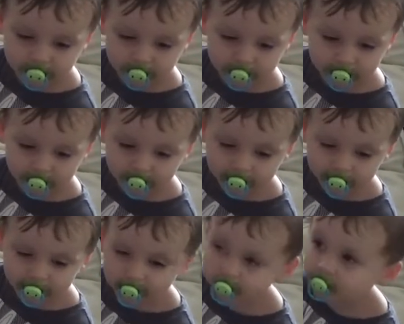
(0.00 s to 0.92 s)

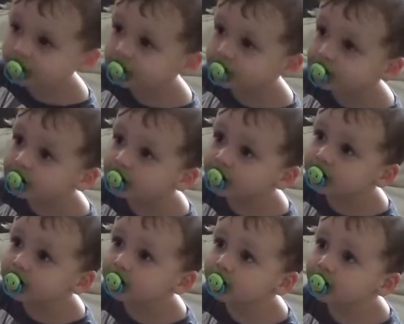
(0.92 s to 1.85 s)
Oh, you got
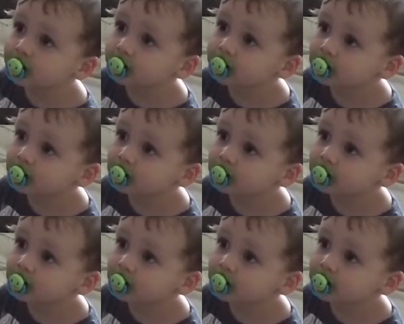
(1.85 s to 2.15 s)
jammies too?